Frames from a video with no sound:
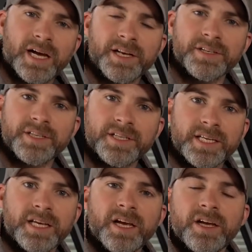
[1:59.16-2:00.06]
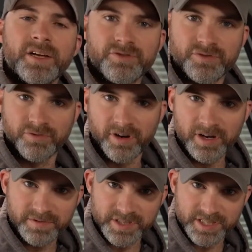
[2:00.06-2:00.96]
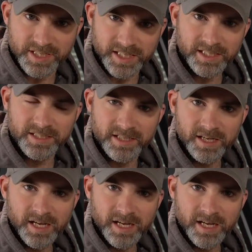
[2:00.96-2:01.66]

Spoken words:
under the driver's seat,